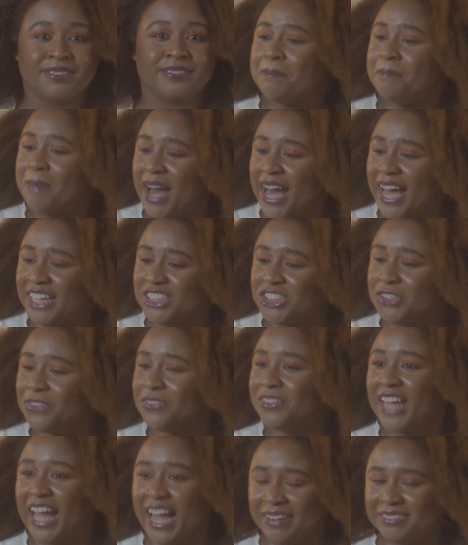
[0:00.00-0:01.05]
Mind you,
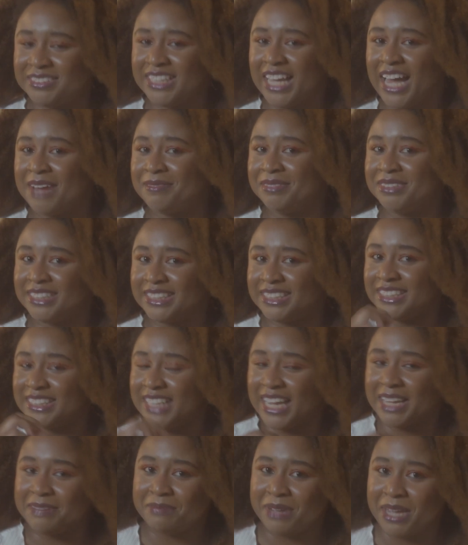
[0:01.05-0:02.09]
Lifetime is the
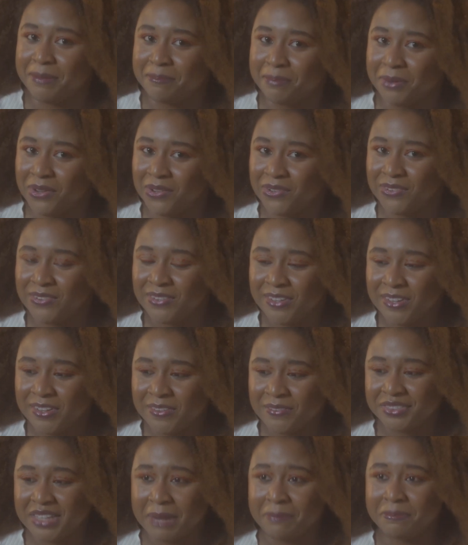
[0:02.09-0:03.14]
same people
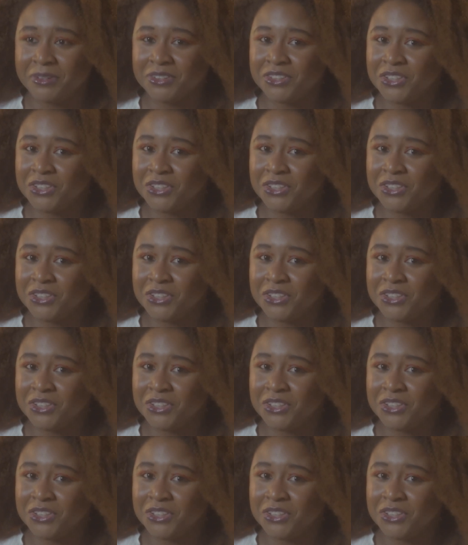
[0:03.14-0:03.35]
that